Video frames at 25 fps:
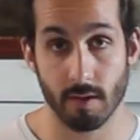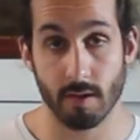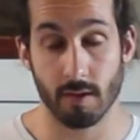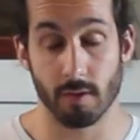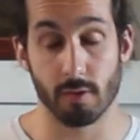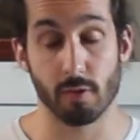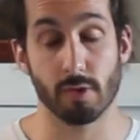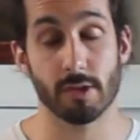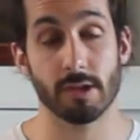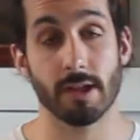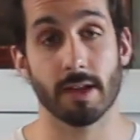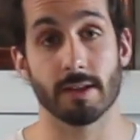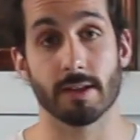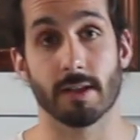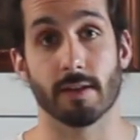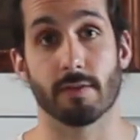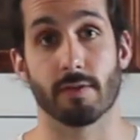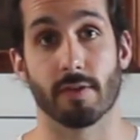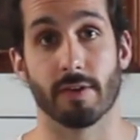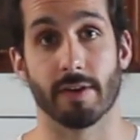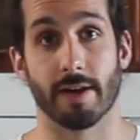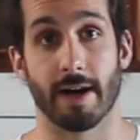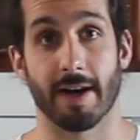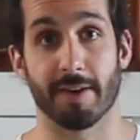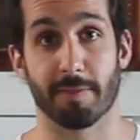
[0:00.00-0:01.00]
Looking at
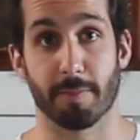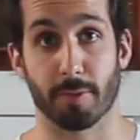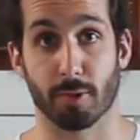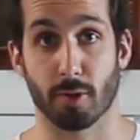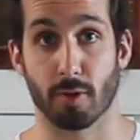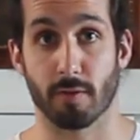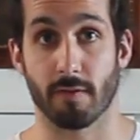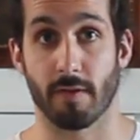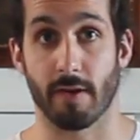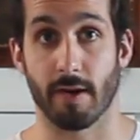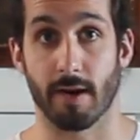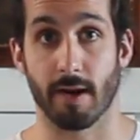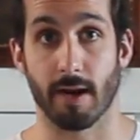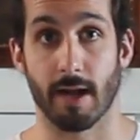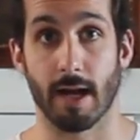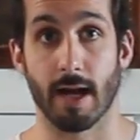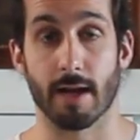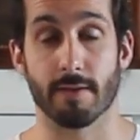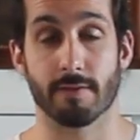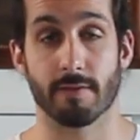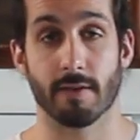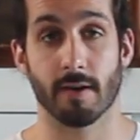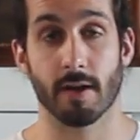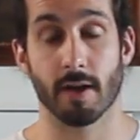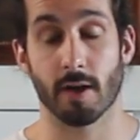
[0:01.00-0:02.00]
different aspects of our
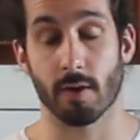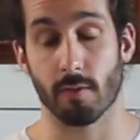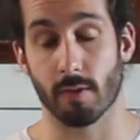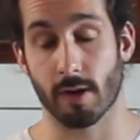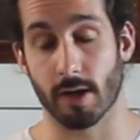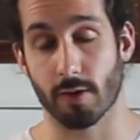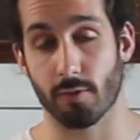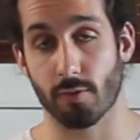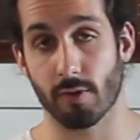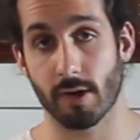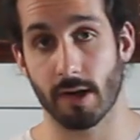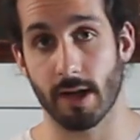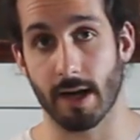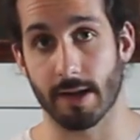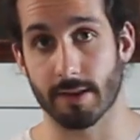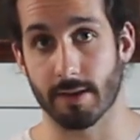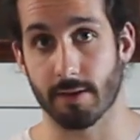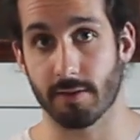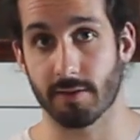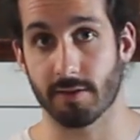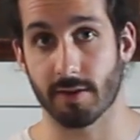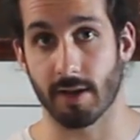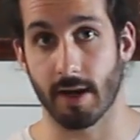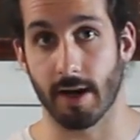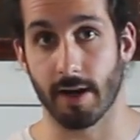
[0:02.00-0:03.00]
life, we can really
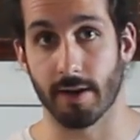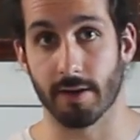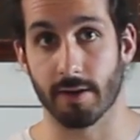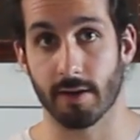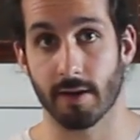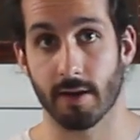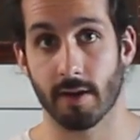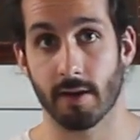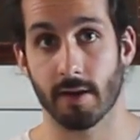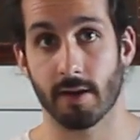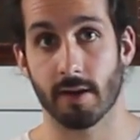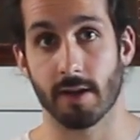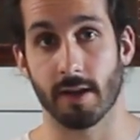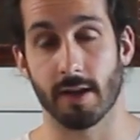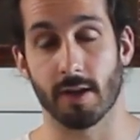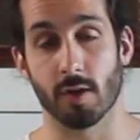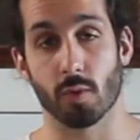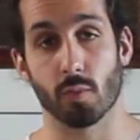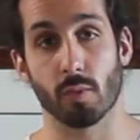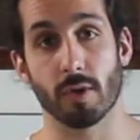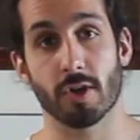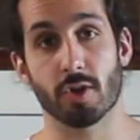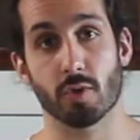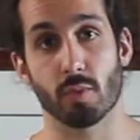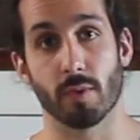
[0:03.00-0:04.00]
understand in
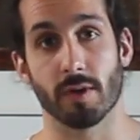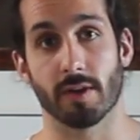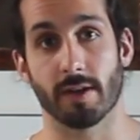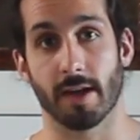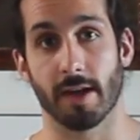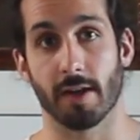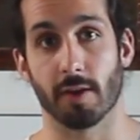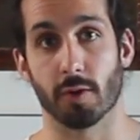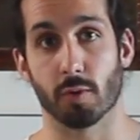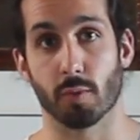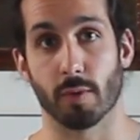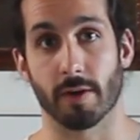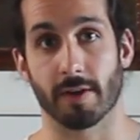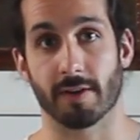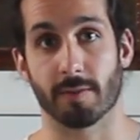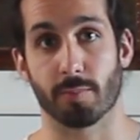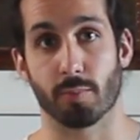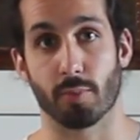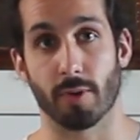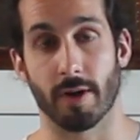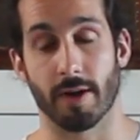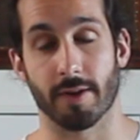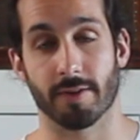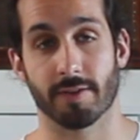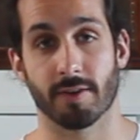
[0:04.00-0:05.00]
which we tend to
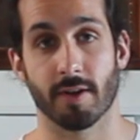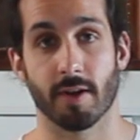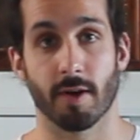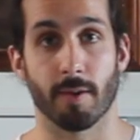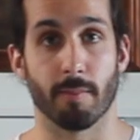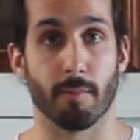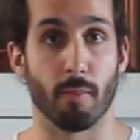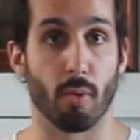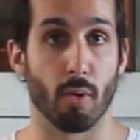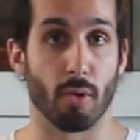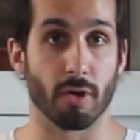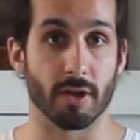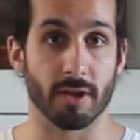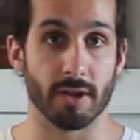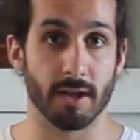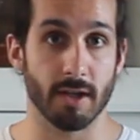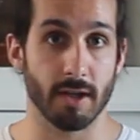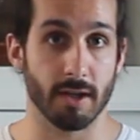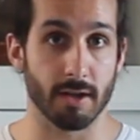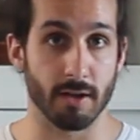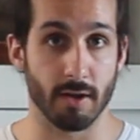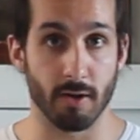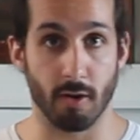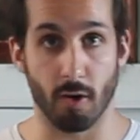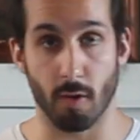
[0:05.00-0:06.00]
express more
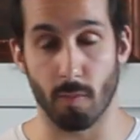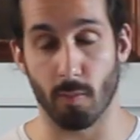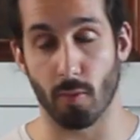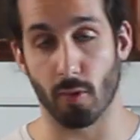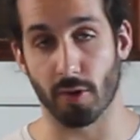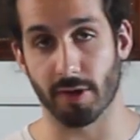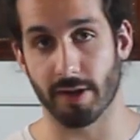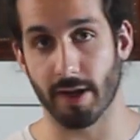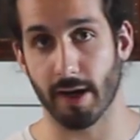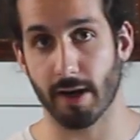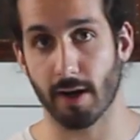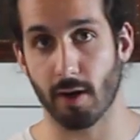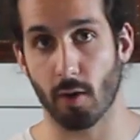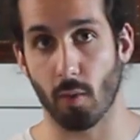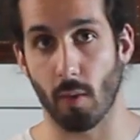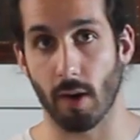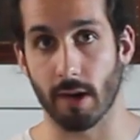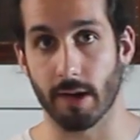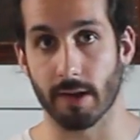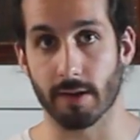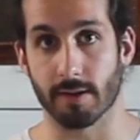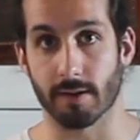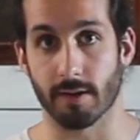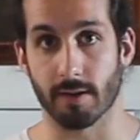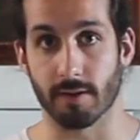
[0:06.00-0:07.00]
yin or more yang
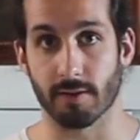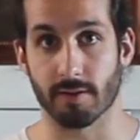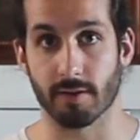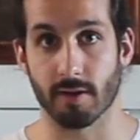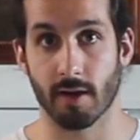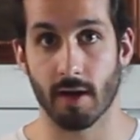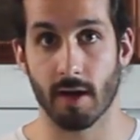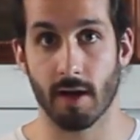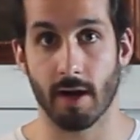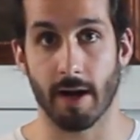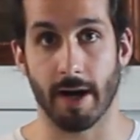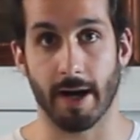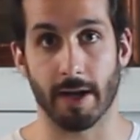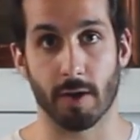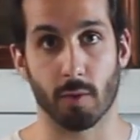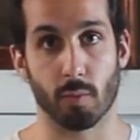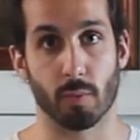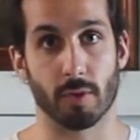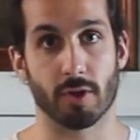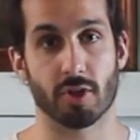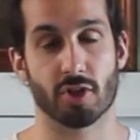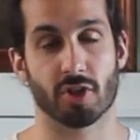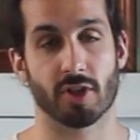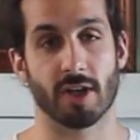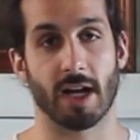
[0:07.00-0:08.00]
qualities, and
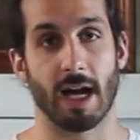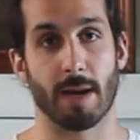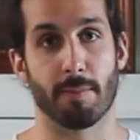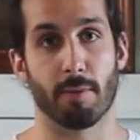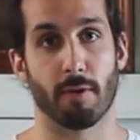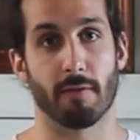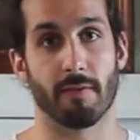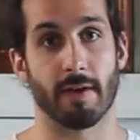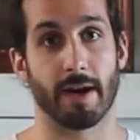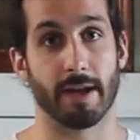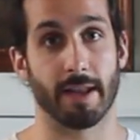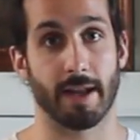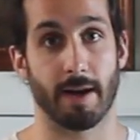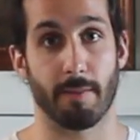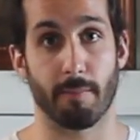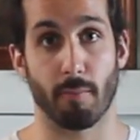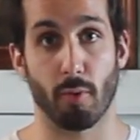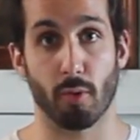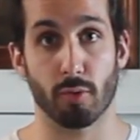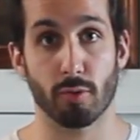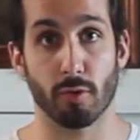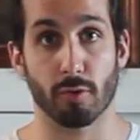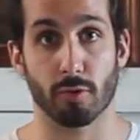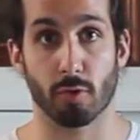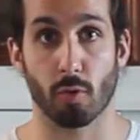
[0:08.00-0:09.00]
which type of
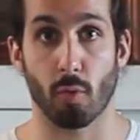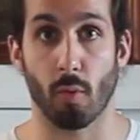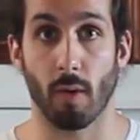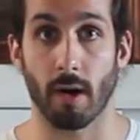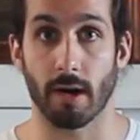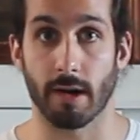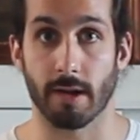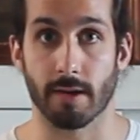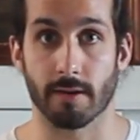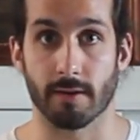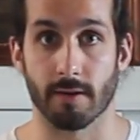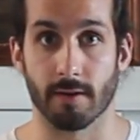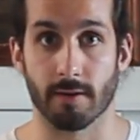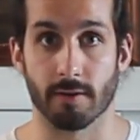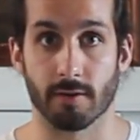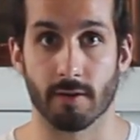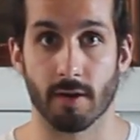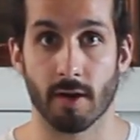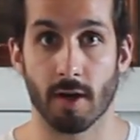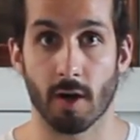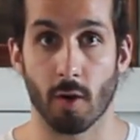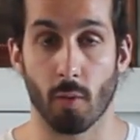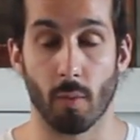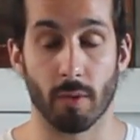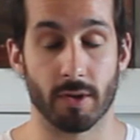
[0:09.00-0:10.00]
unharmonious qualities
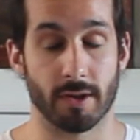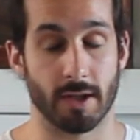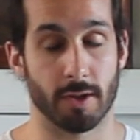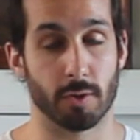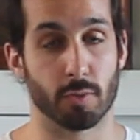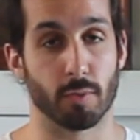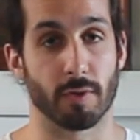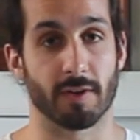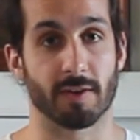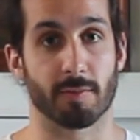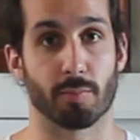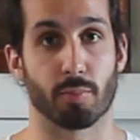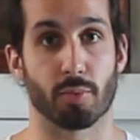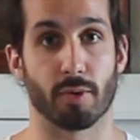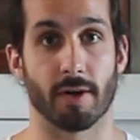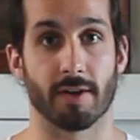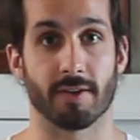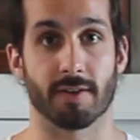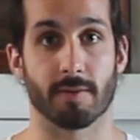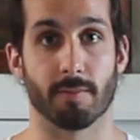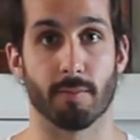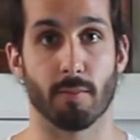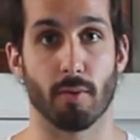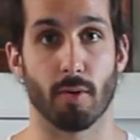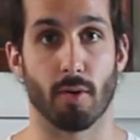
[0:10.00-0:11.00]
we tend to
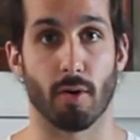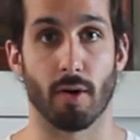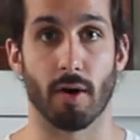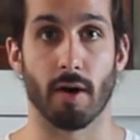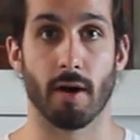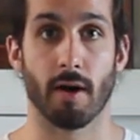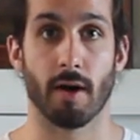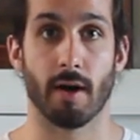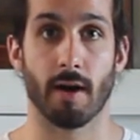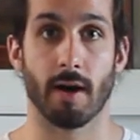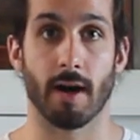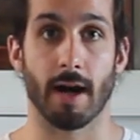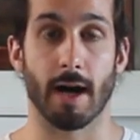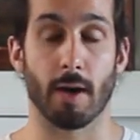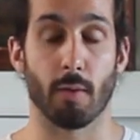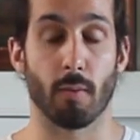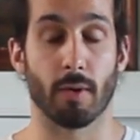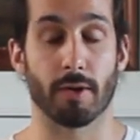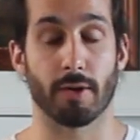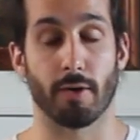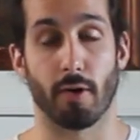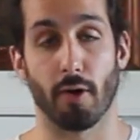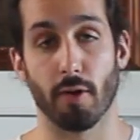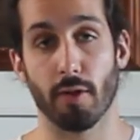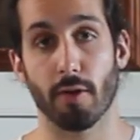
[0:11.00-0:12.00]
express more, and
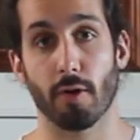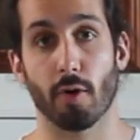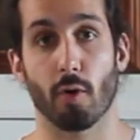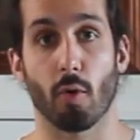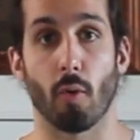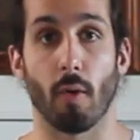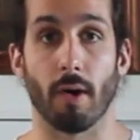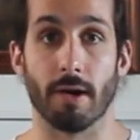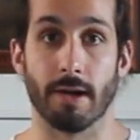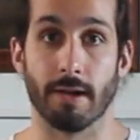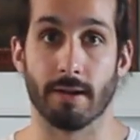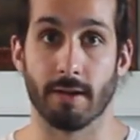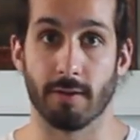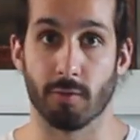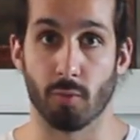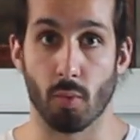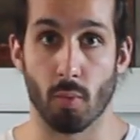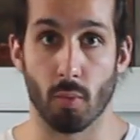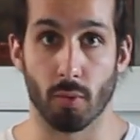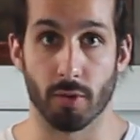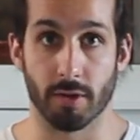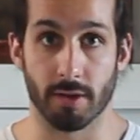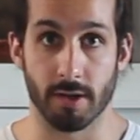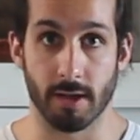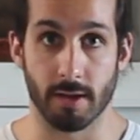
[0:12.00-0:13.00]
what other qualities we
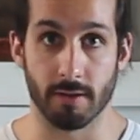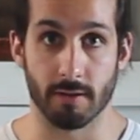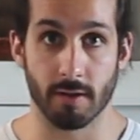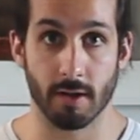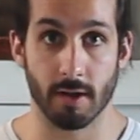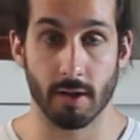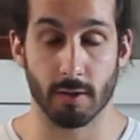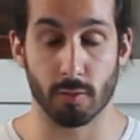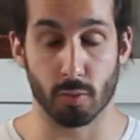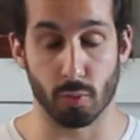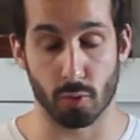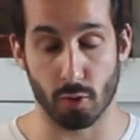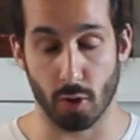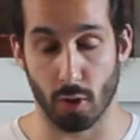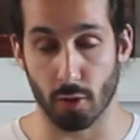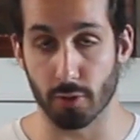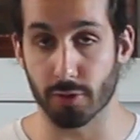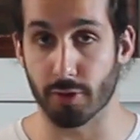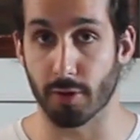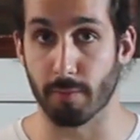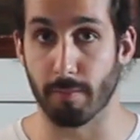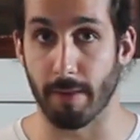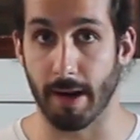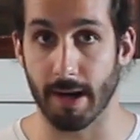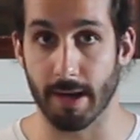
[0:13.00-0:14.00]
would need to
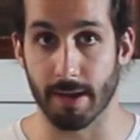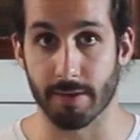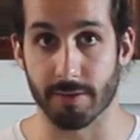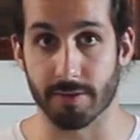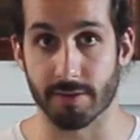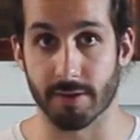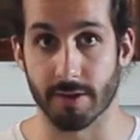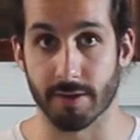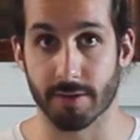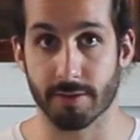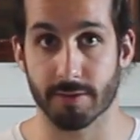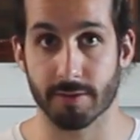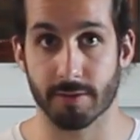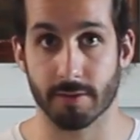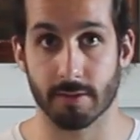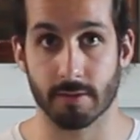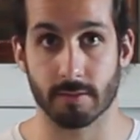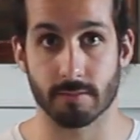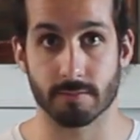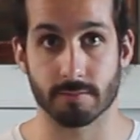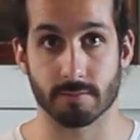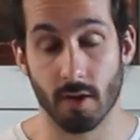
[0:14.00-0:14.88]
counterbalance this.